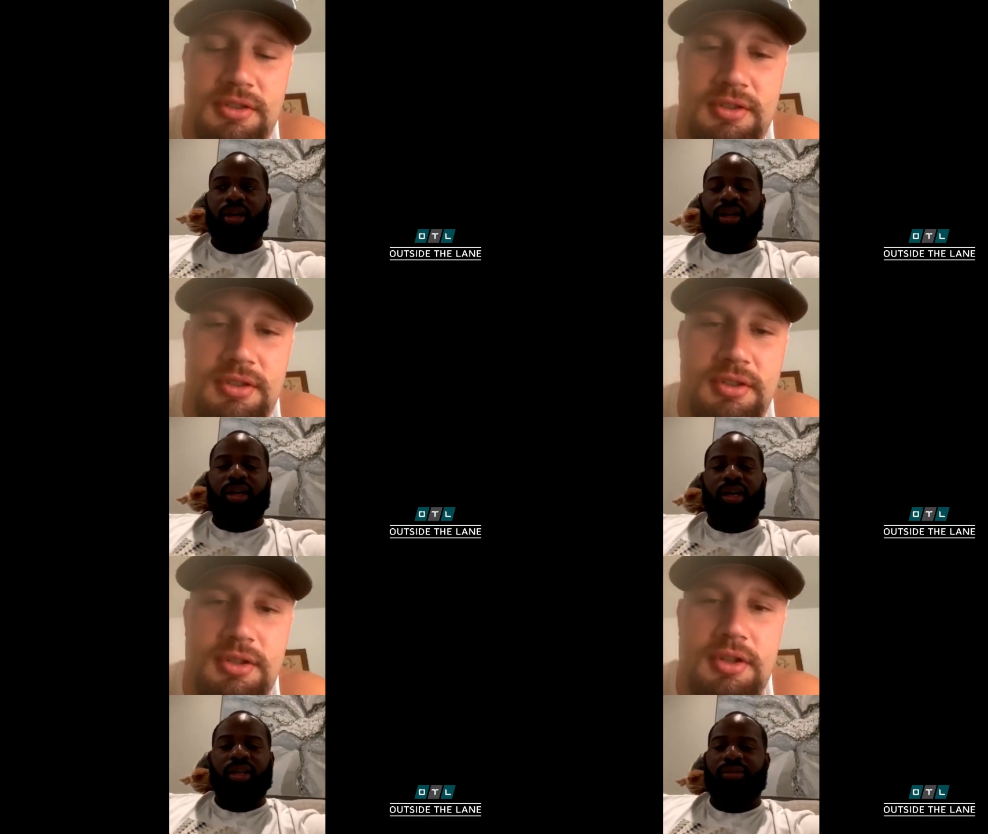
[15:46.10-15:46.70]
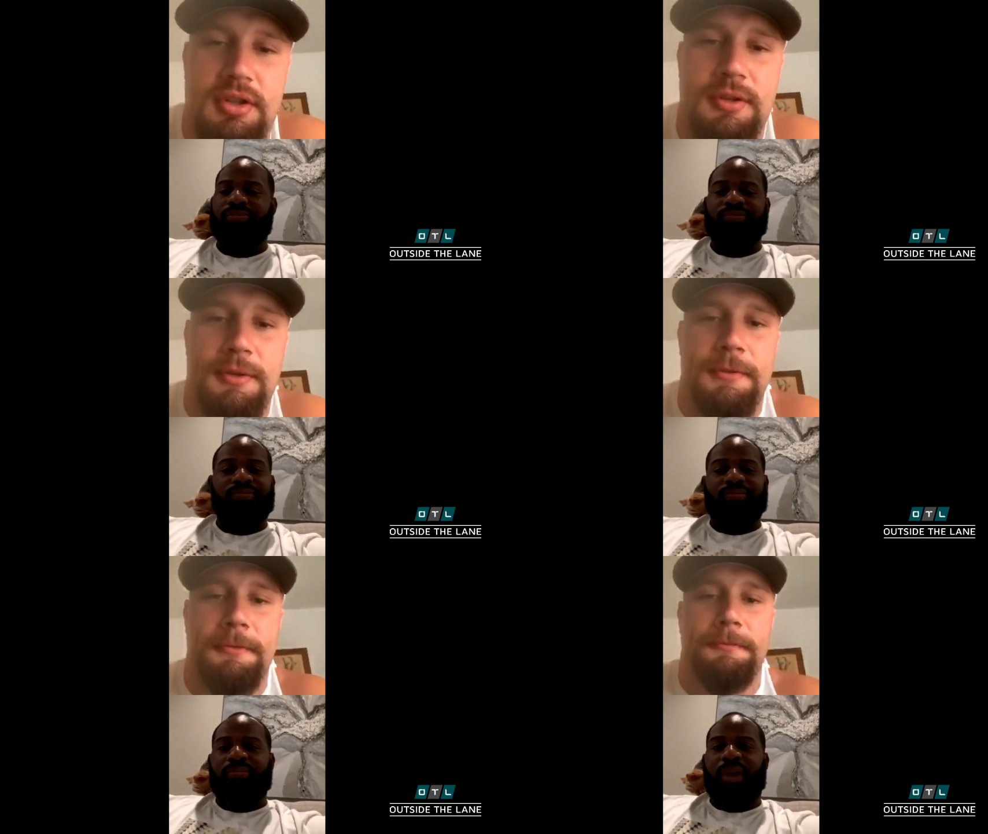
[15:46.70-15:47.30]
Speaker 1: Uh, and
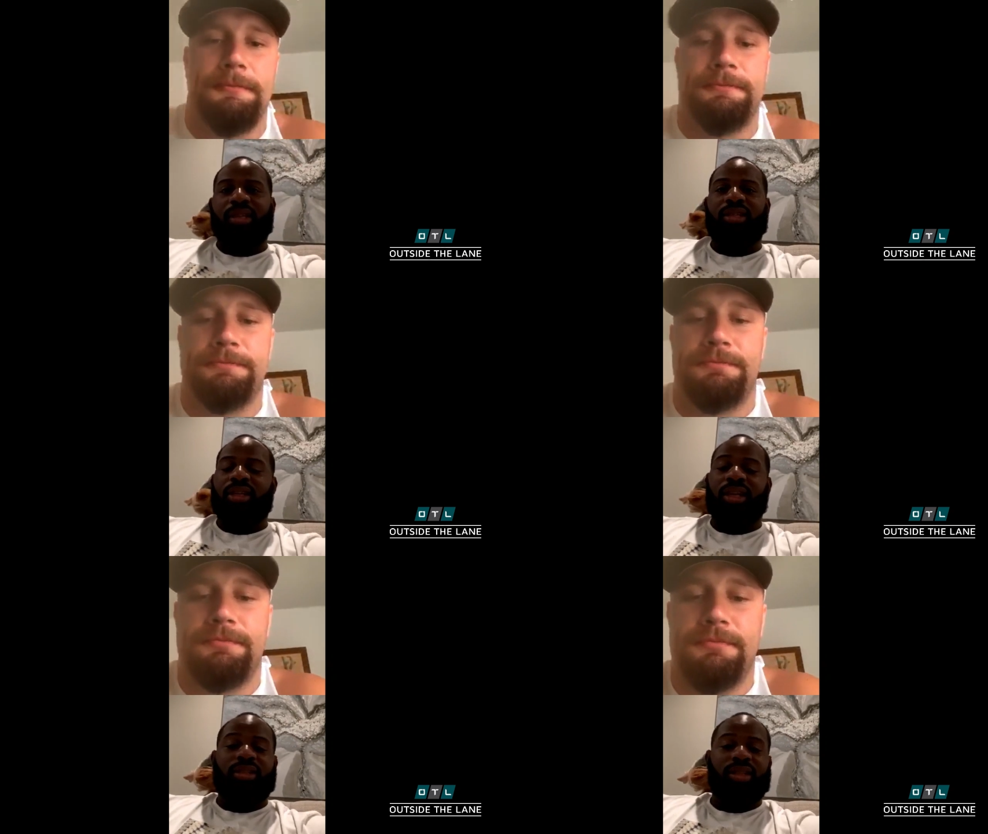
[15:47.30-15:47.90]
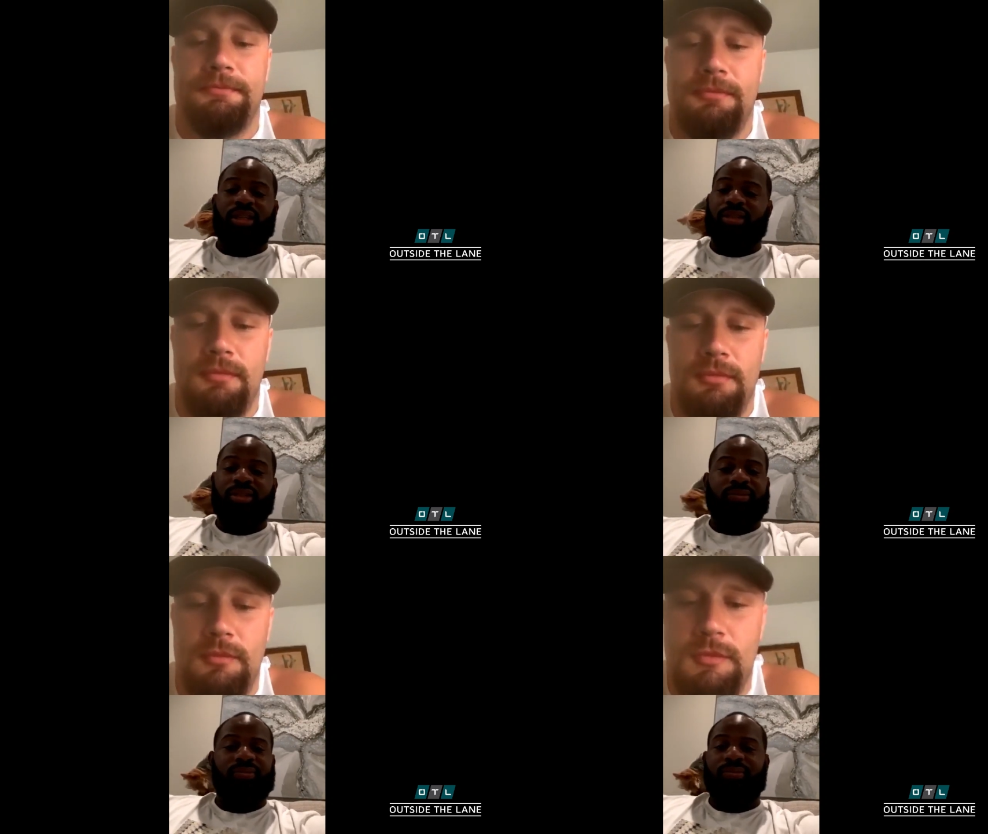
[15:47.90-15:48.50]
basically, it's
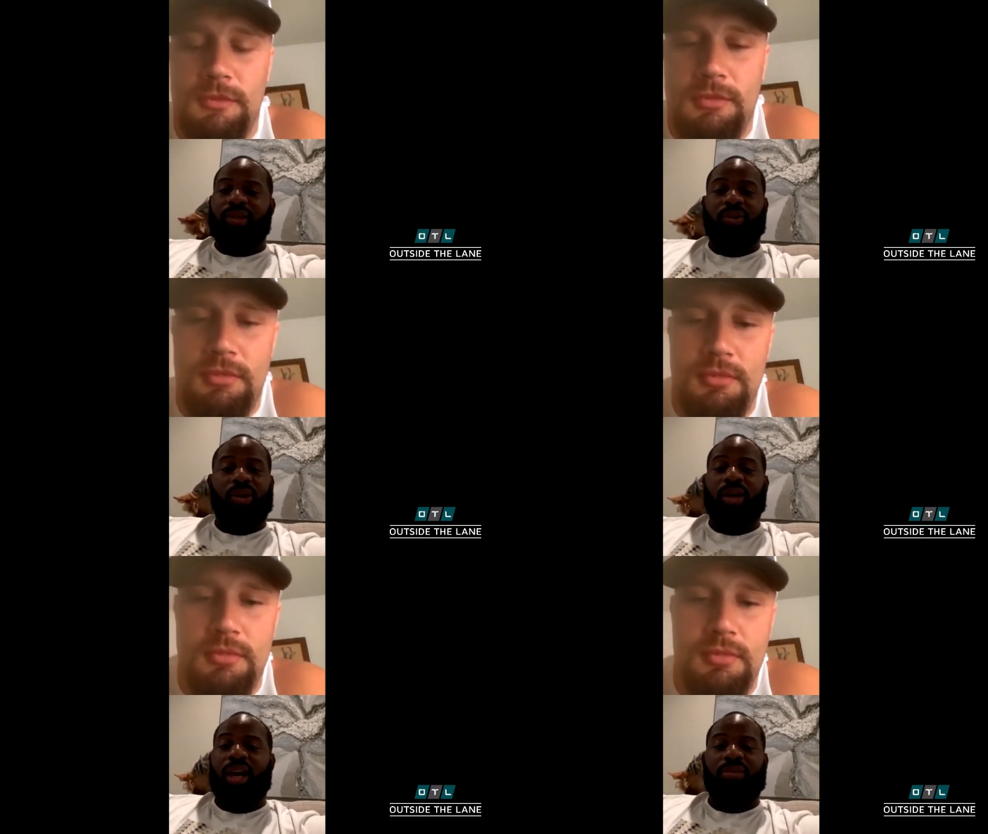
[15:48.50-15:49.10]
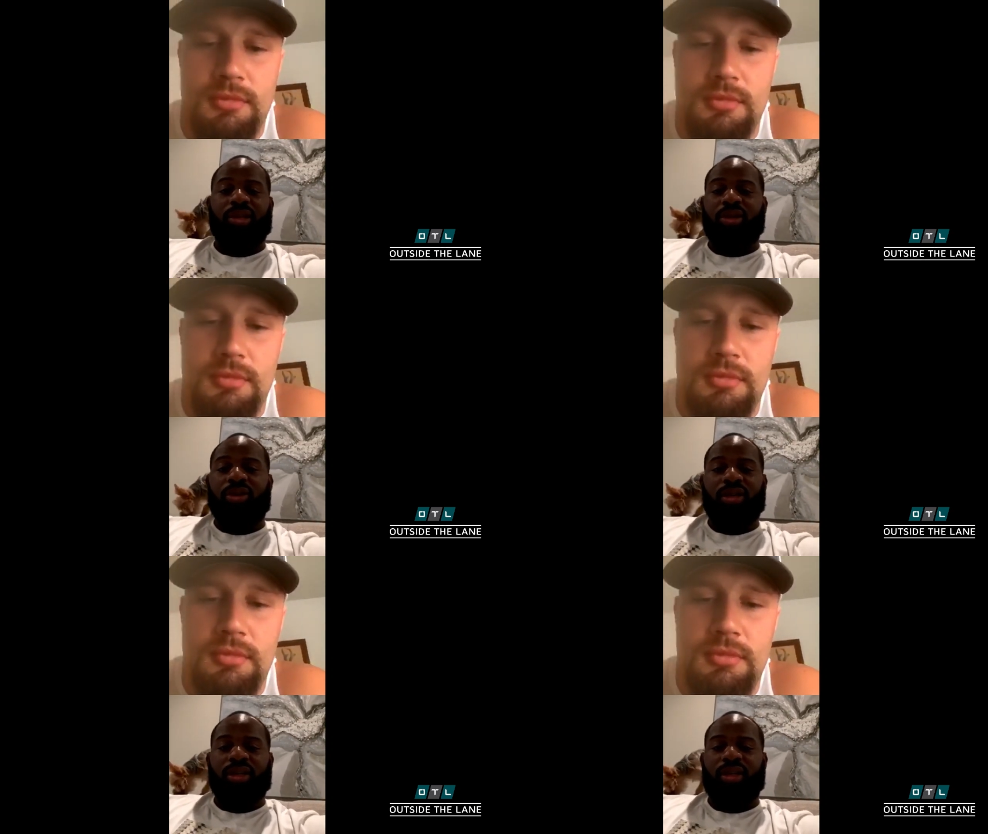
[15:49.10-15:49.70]
just what what I've been
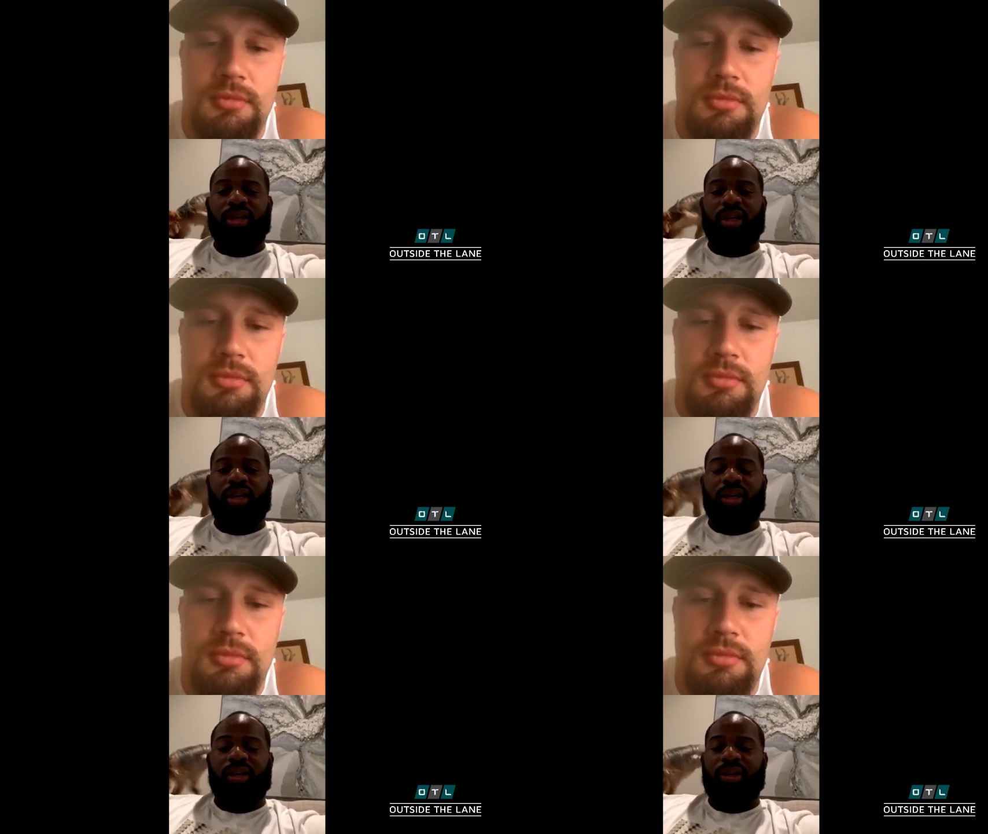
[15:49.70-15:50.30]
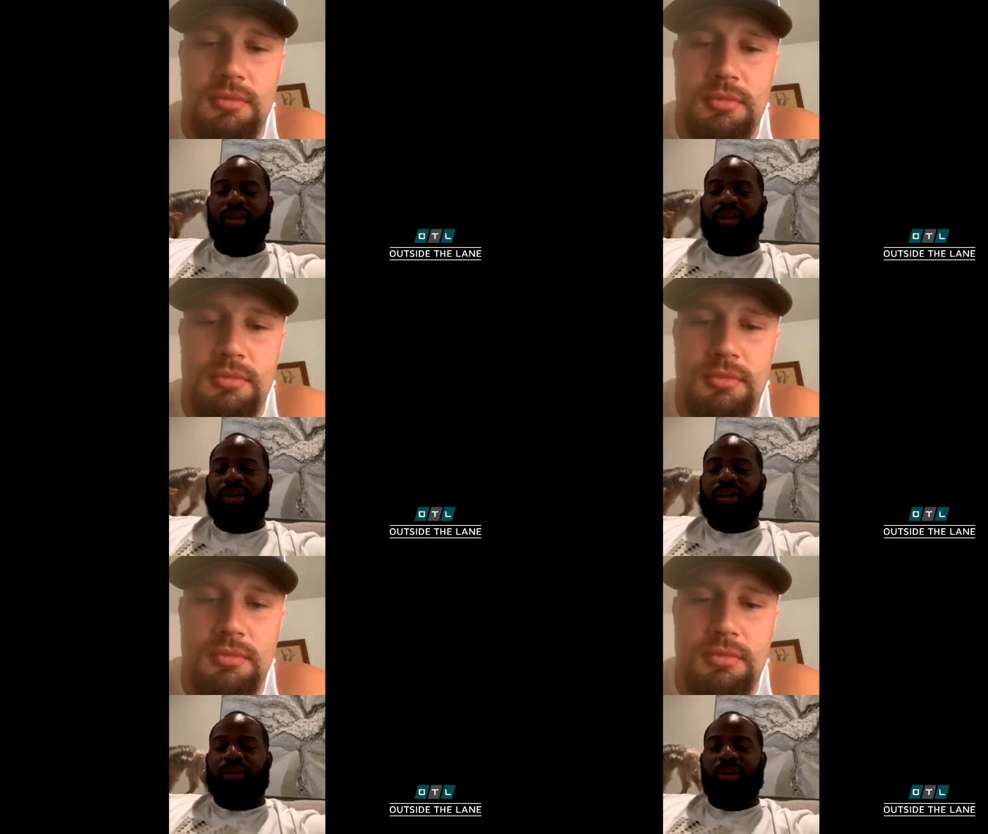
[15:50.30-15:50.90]
doing. Uh, I
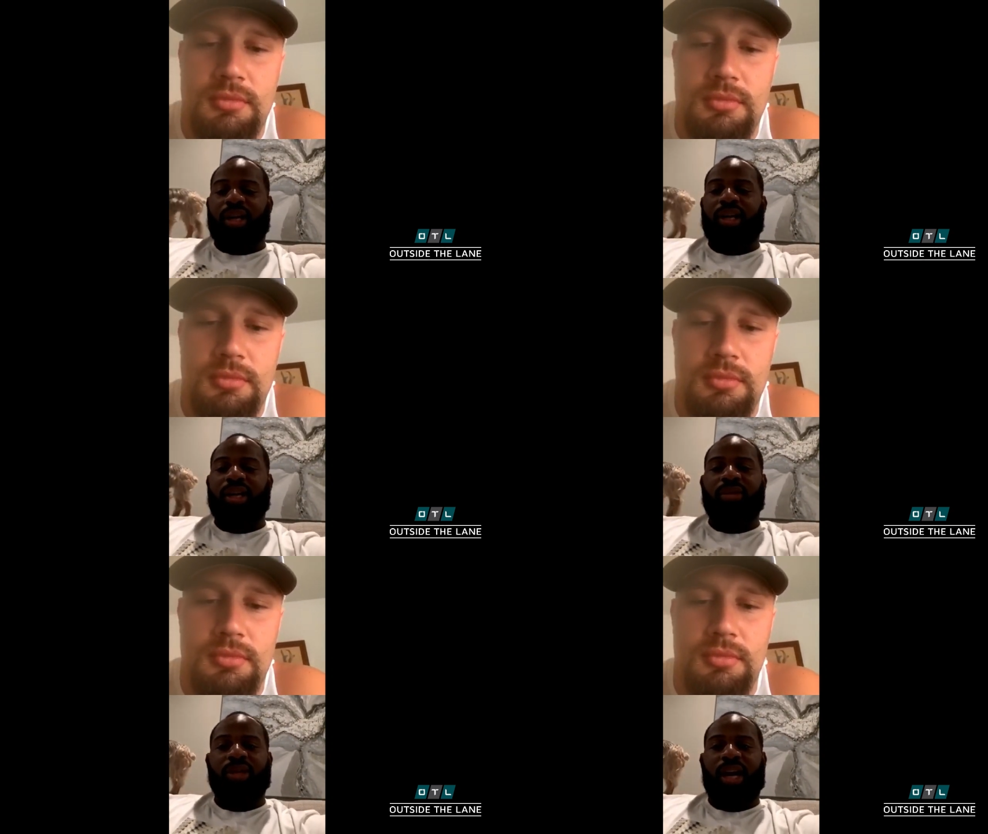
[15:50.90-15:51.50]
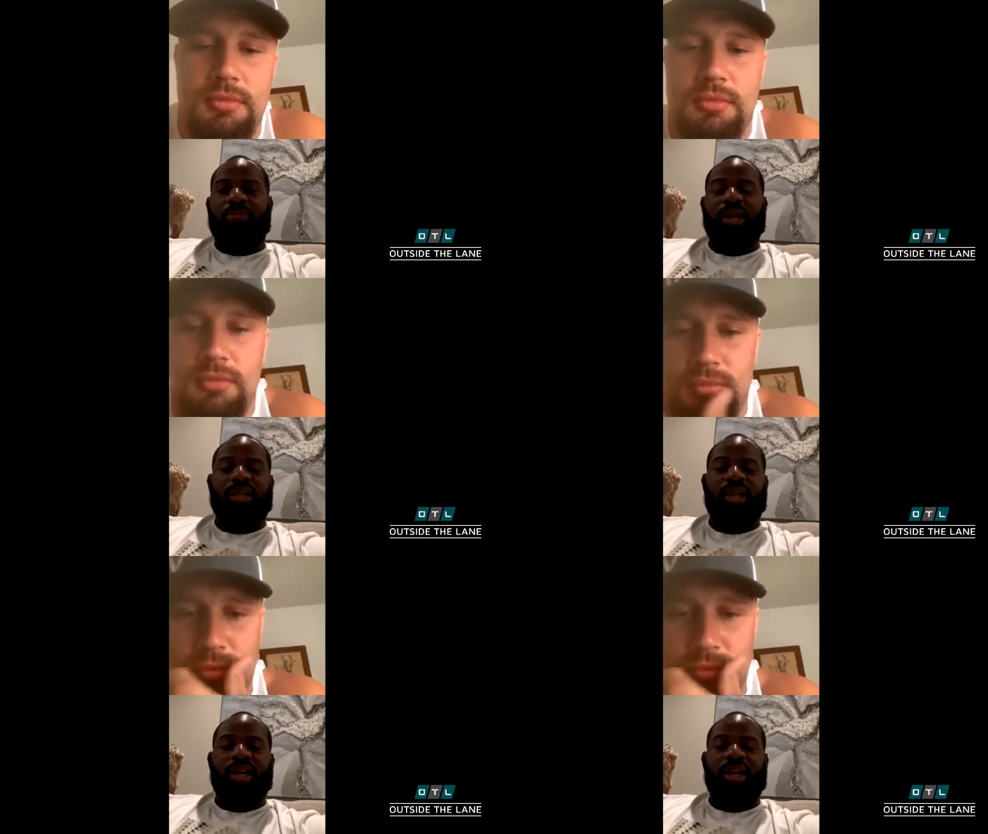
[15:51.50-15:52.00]
mean, hun, we got big